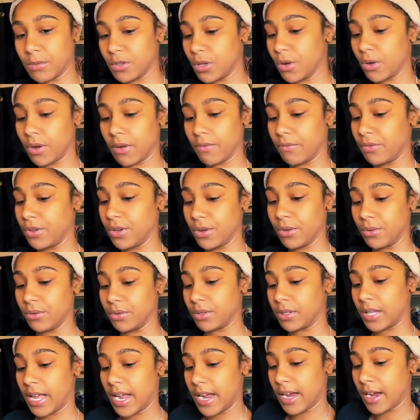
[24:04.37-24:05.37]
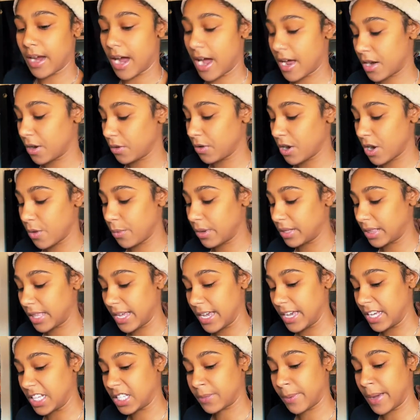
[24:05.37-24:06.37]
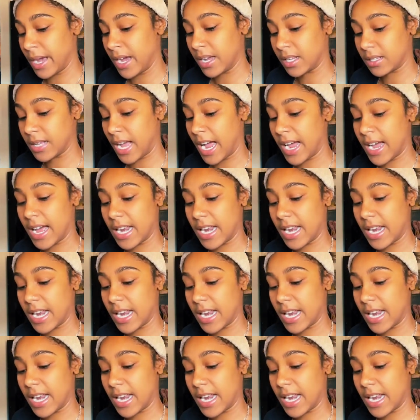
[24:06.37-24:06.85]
I'm so confused. Like, I don't know what they expect.